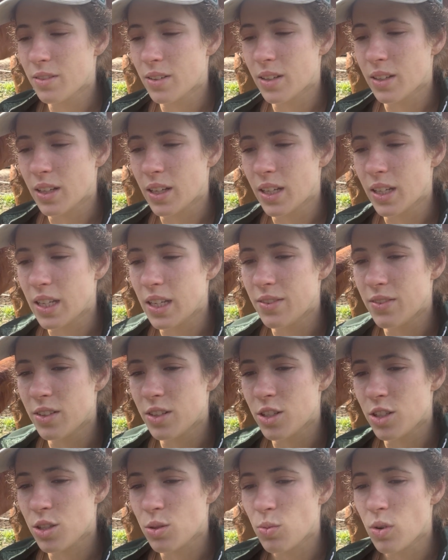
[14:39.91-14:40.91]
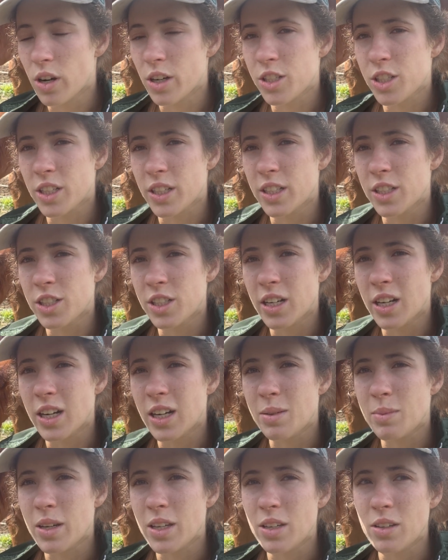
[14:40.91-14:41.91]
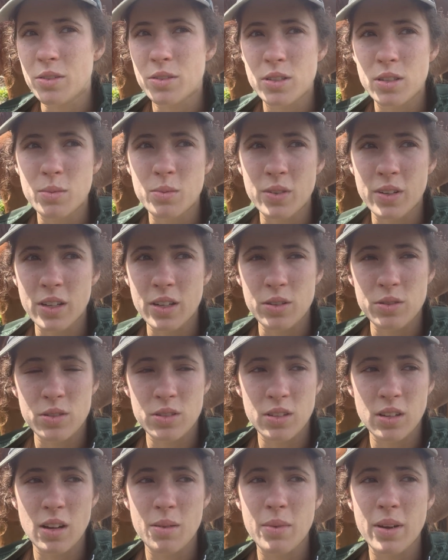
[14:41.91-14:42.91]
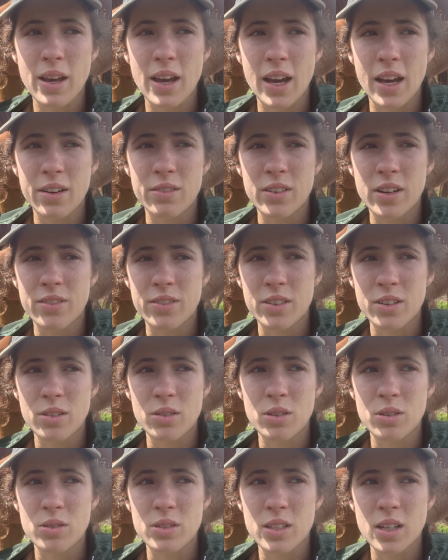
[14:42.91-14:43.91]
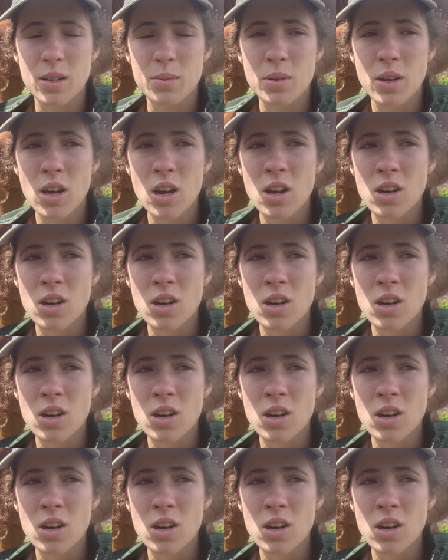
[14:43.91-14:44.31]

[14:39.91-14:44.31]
and like even just watching and sharing my YouTube videos so that my ad revenue goes up.